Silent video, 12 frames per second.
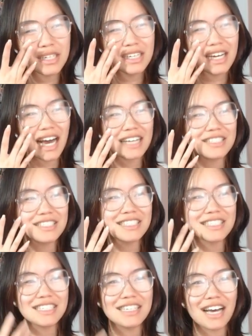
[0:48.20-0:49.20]
As you can
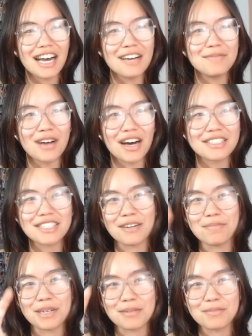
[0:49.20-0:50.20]
see, I am not a
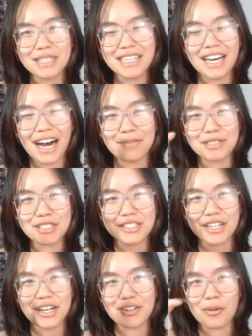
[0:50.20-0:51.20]
pygmy, I'm just
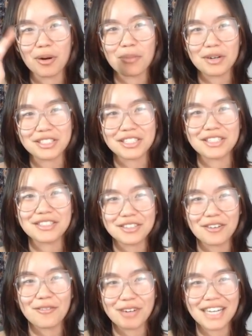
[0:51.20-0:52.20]
a normal person.
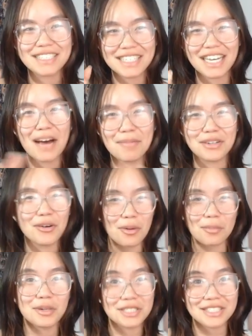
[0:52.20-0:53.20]
So when I say I'm a normal
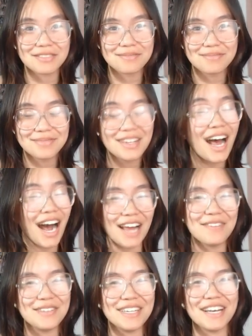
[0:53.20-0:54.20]
person, I
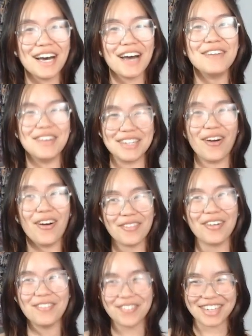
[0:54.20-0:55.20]
mean it. I'm a
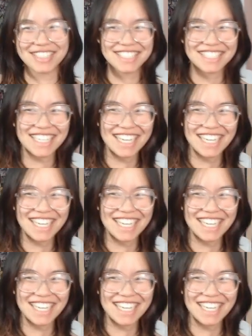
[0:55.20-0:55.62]
normal person.